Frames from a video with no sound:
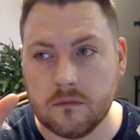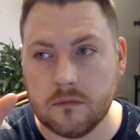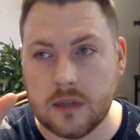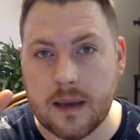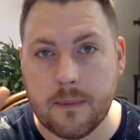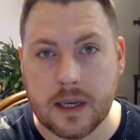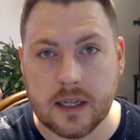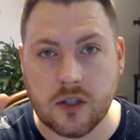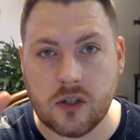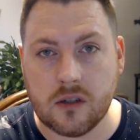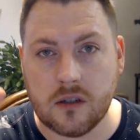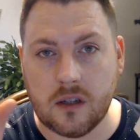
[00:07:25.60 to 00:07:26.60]

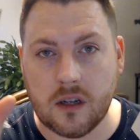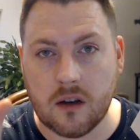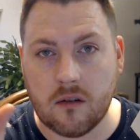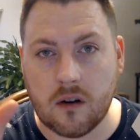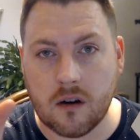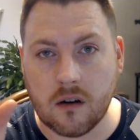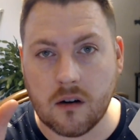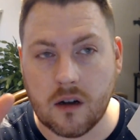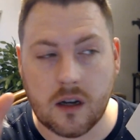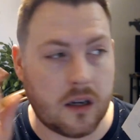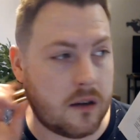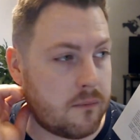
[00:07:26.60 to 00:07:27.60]
image, you know,
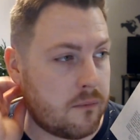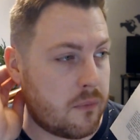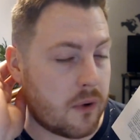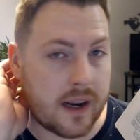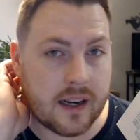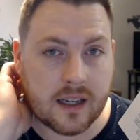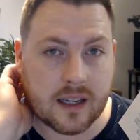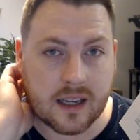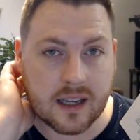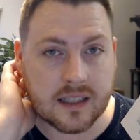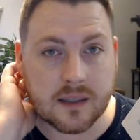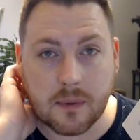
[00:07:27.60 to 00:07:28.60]
our branding
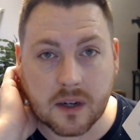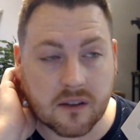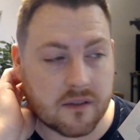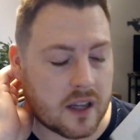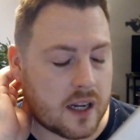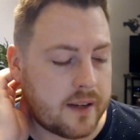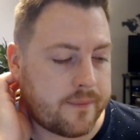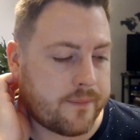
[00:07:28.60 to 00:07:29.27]
is a butterfly.